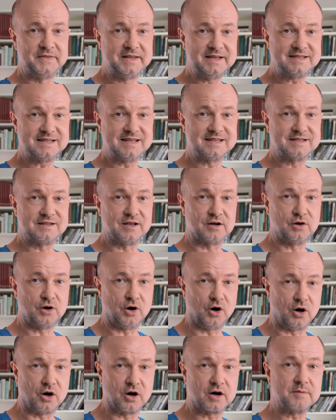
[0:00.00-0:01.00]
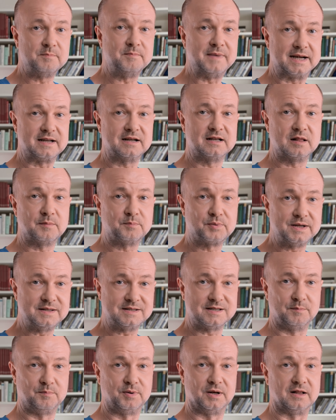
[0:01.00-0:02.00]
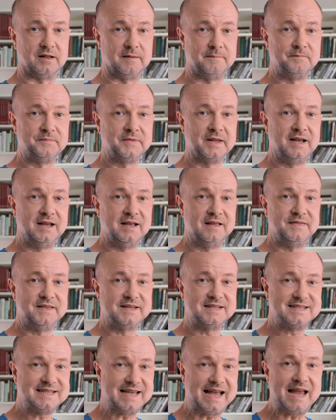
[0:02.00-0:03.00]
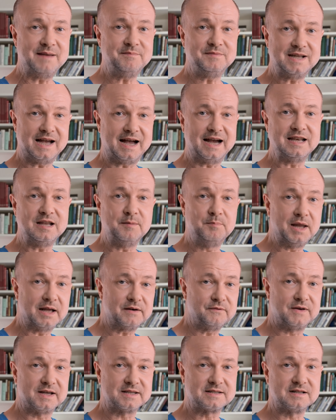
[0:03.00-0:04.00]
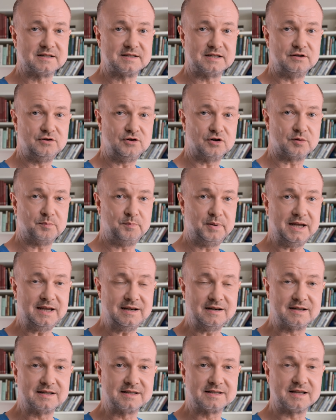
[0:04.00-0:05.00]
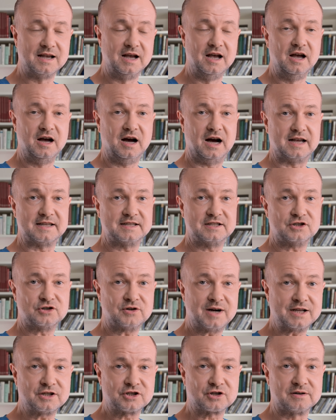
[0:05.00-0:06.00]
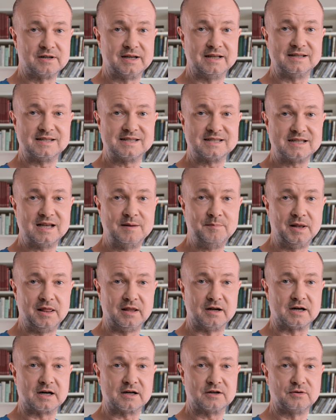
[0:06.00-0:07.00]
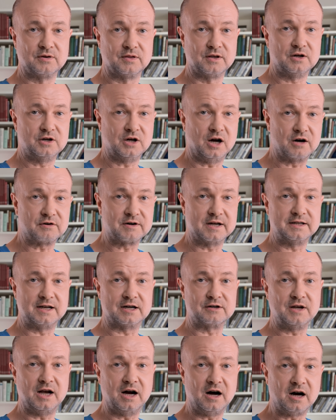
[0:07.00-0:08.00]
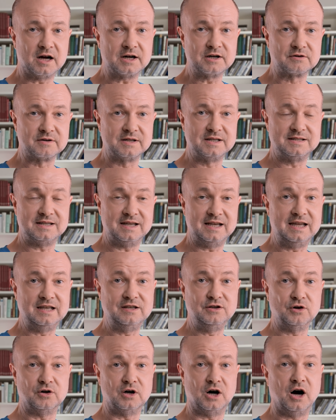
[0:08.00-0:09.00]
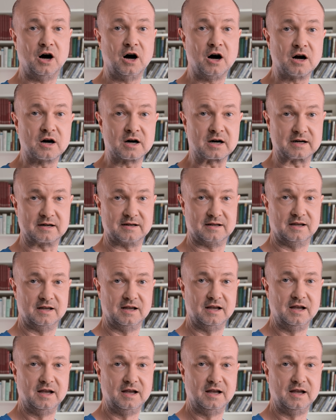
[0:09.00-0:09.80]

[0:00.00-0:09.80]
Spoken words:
This is the core medical principle. The same tiny blood vessels in your penis are structurally similar to the coronary arteries in your heart.